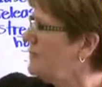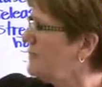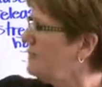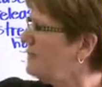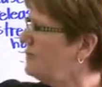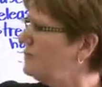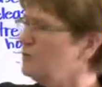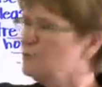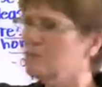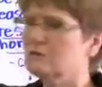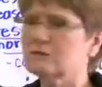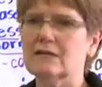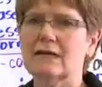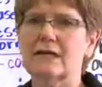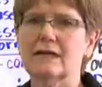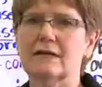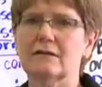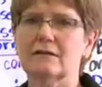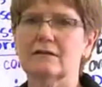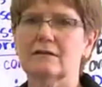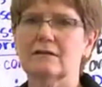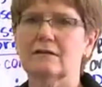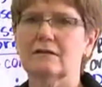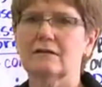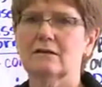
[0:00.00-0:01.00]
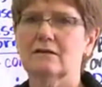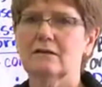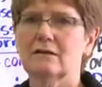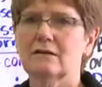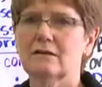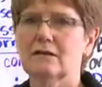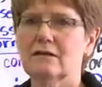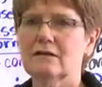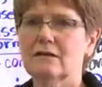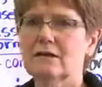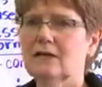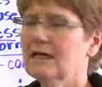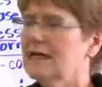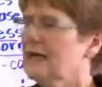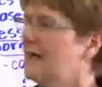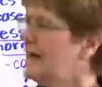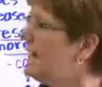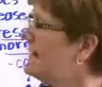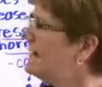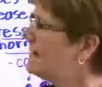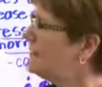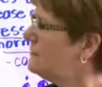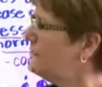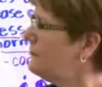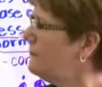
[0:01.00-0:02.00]
fuel tank.
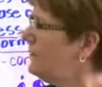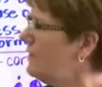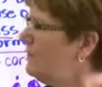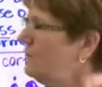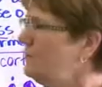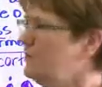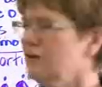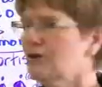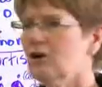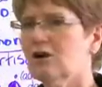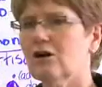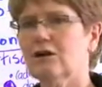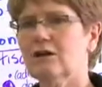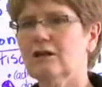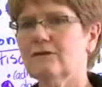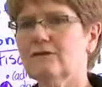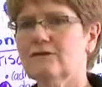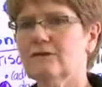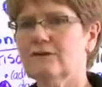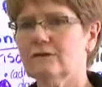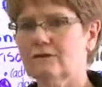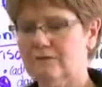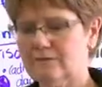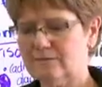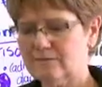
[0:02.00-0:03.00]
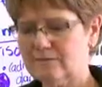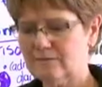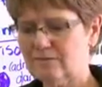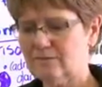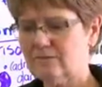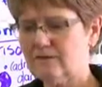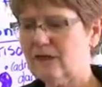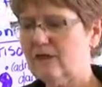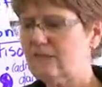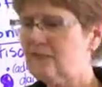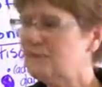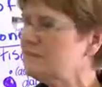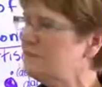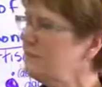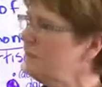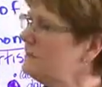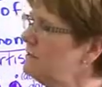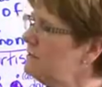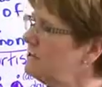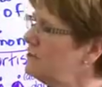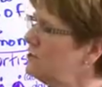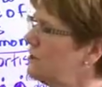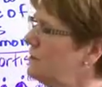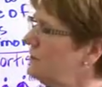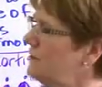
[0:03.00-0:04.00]
And it's found in our liver. And this
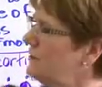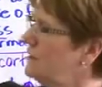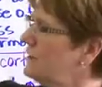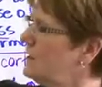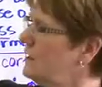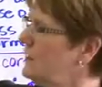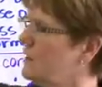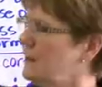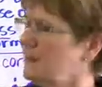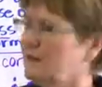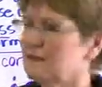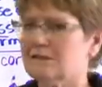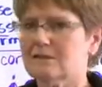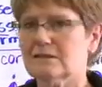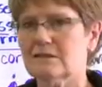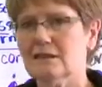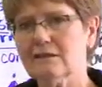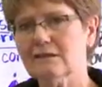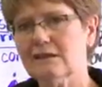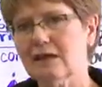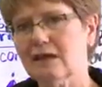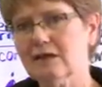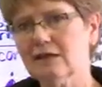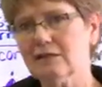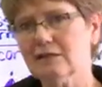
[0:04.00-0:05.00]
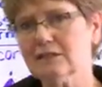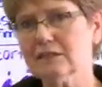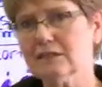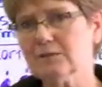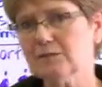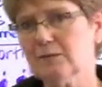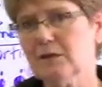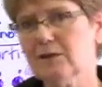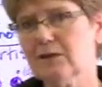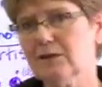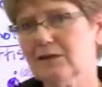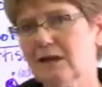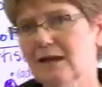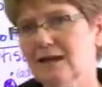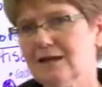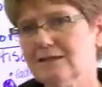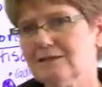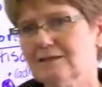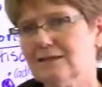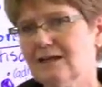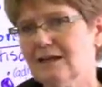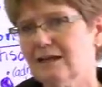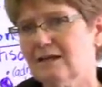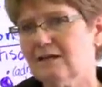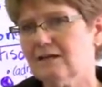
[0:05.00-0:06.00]
little jerry can is like that little spare gas
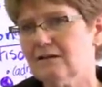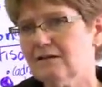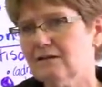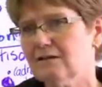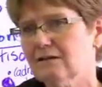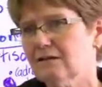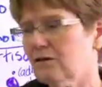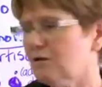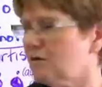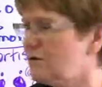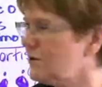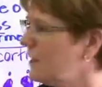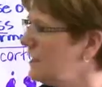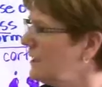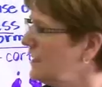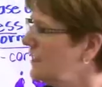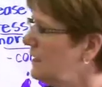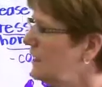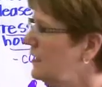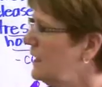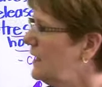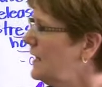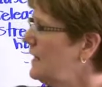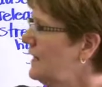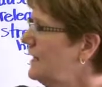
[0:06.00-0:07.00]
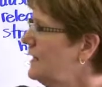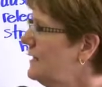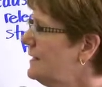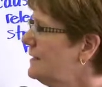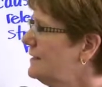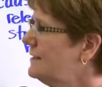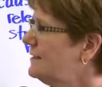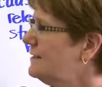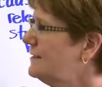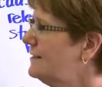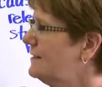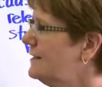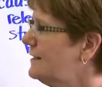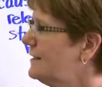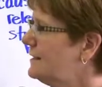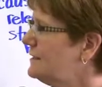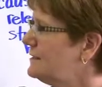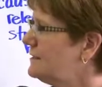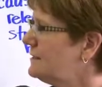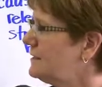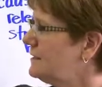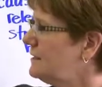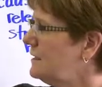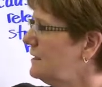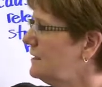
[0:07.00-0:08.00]
tank, okay?
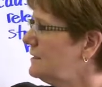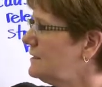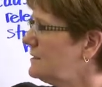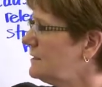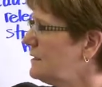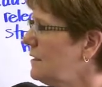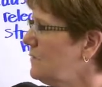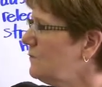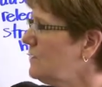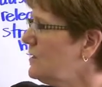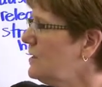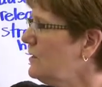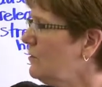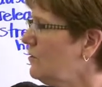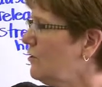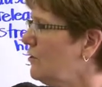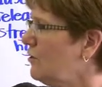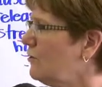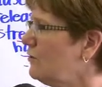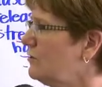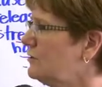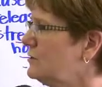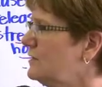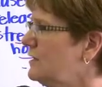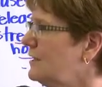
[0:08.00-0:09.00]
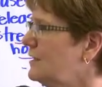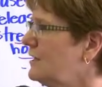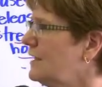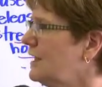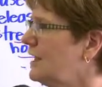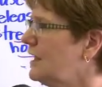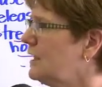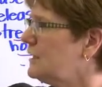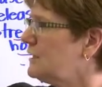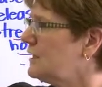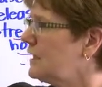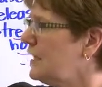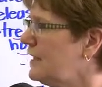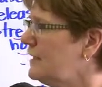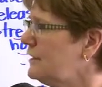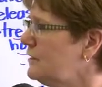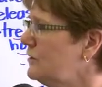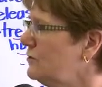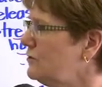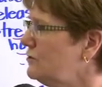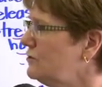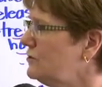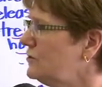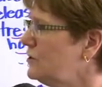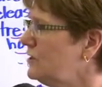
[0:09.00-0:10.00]
It's in something called
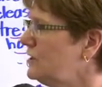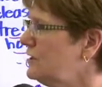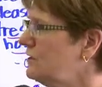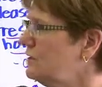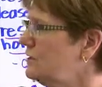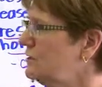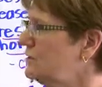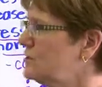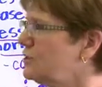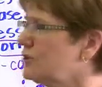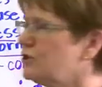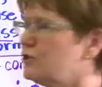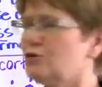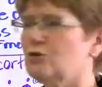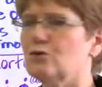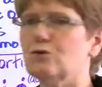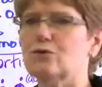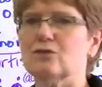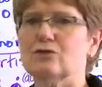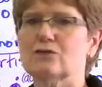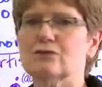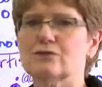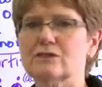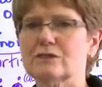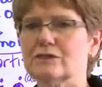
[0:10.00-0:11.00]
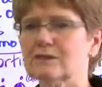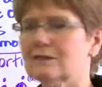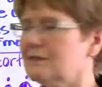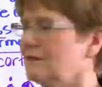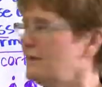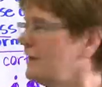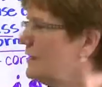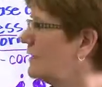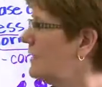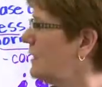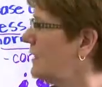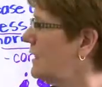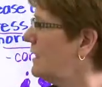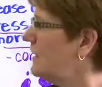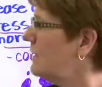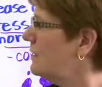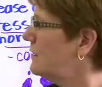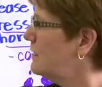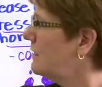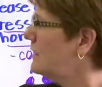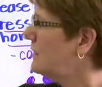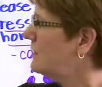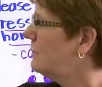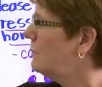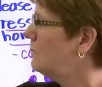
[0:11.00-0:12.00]
glycogen stores, okay?
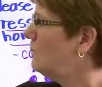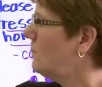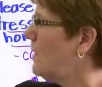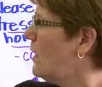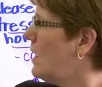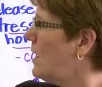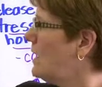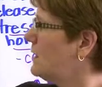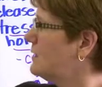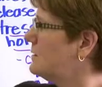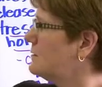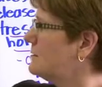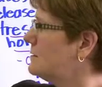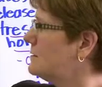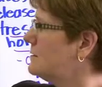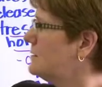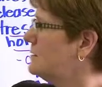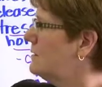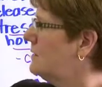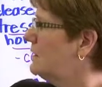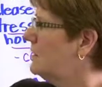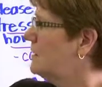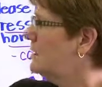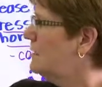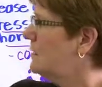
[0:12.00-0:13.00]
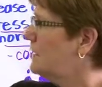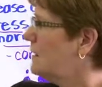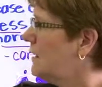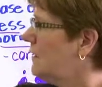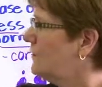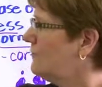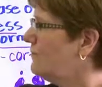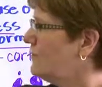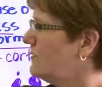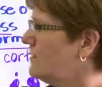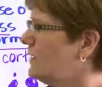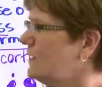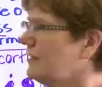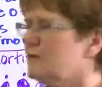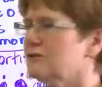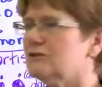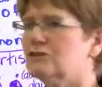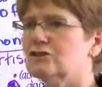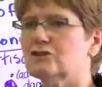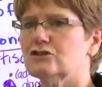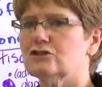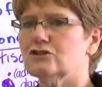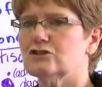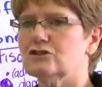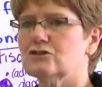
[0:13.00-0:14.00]
Little pockets of
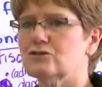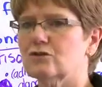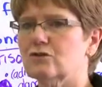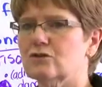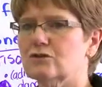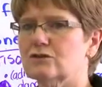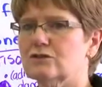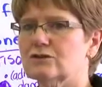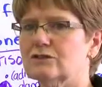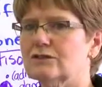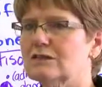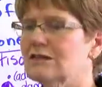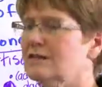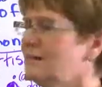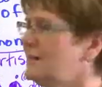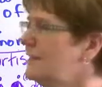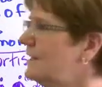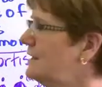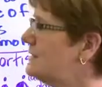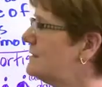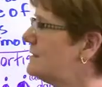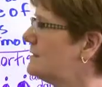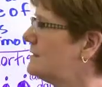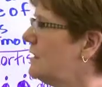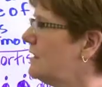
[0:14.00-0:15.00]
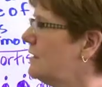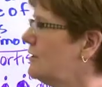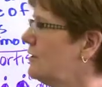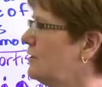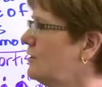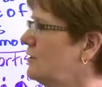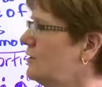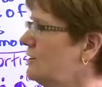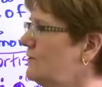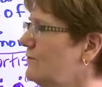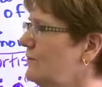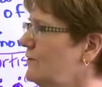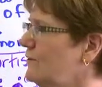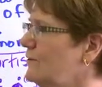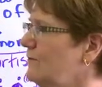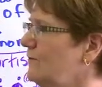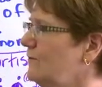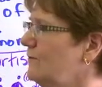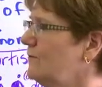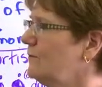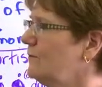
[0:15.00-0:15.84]
glycogen stores inside our liver.